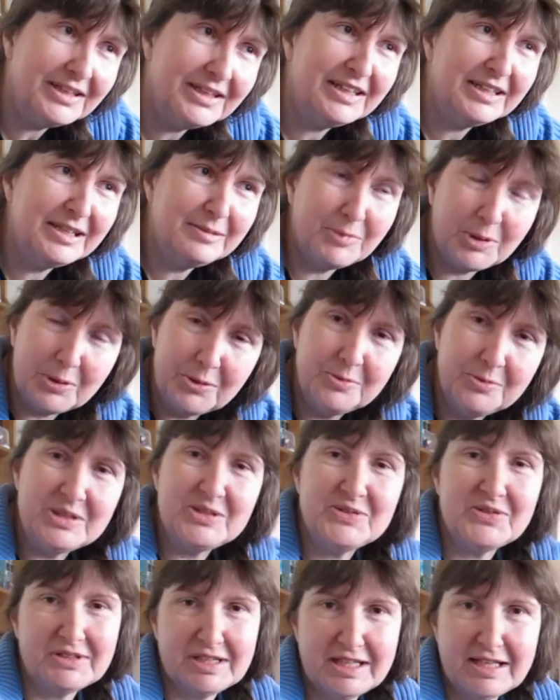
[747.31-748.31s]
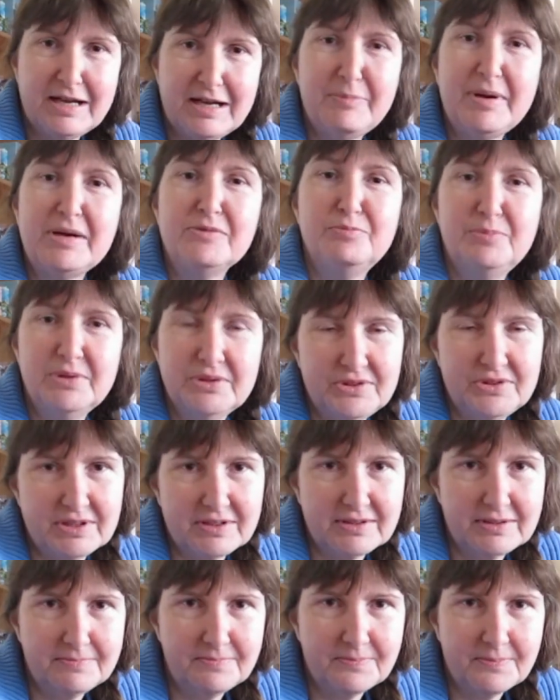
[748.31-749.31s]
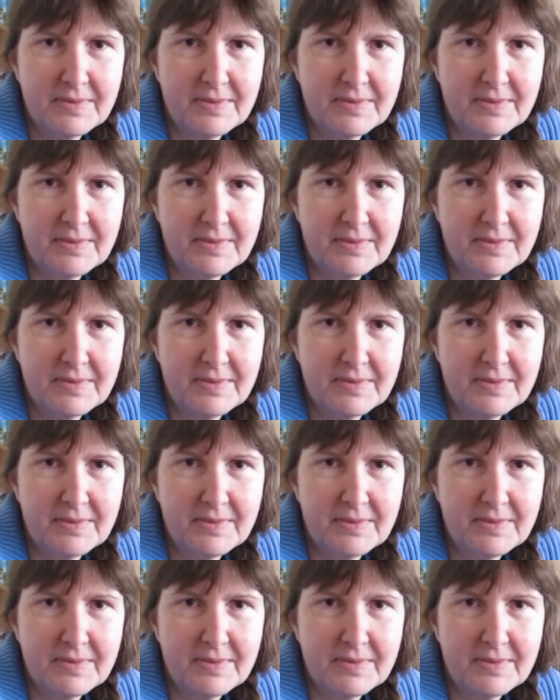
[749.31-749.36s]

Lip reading: I'm always talking about budget.